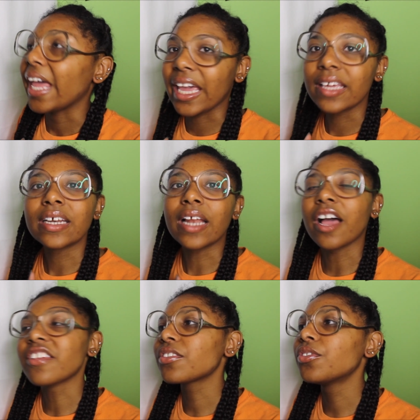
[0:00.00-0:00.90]
and in
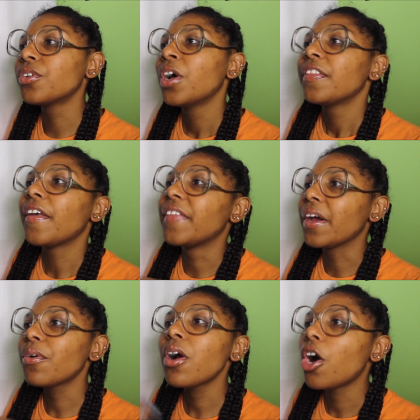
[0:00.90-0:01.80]
high school that
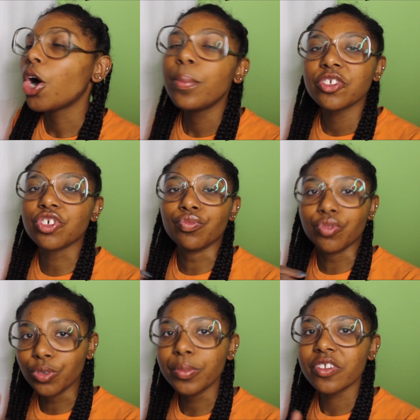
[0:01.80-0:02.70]
there were a whole bunch of
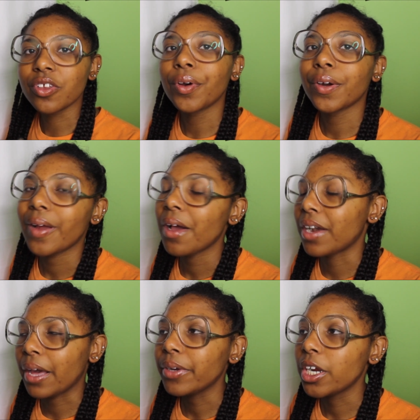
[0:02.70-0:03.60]
rumors going around
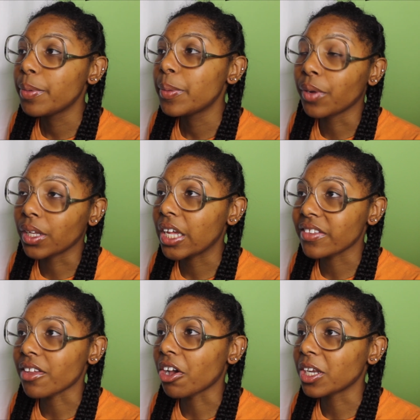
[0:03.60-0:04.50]
and I would hear people in
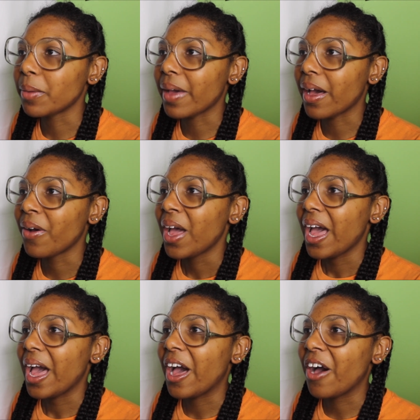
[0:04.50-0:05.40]
class talking about
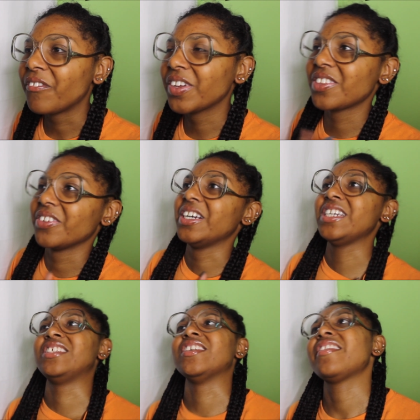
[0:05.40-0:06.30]
how
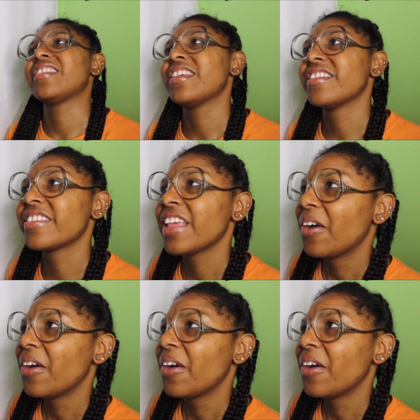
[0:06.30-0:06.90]
Victoria Justice